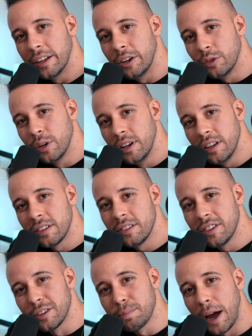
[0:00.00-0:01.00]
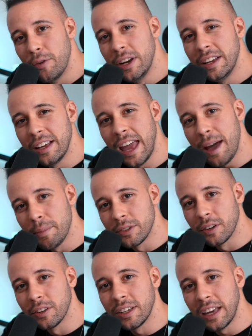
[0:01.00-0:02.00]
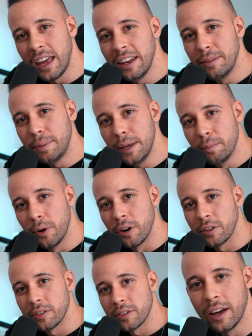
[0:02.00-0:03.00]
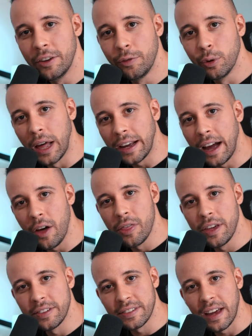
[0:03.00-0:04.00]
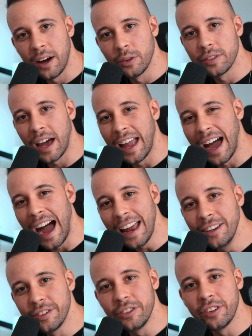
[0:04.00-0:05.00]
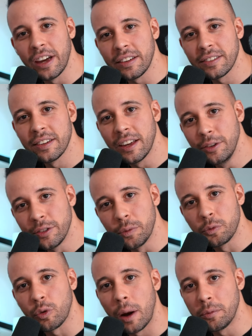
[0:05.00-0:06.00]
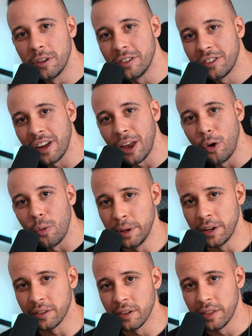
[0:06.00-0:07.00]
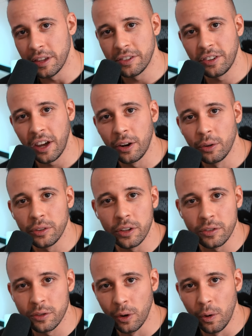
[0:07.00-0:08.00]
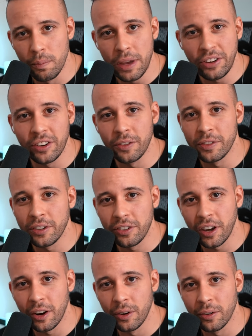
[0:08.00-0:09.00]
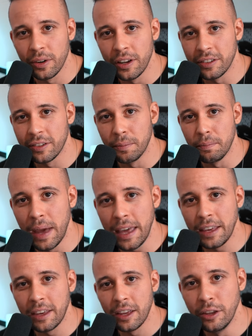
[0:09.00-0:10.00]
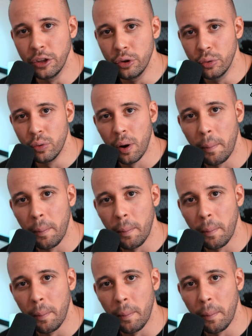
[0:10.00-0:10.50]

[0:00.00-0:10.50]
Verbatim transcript: And they're doing this just by reading Amazon KDP books. And if you like how this sounds, I highly suggest that you subscribe to this channel, because on this channel, the sole mission of this channel is to make you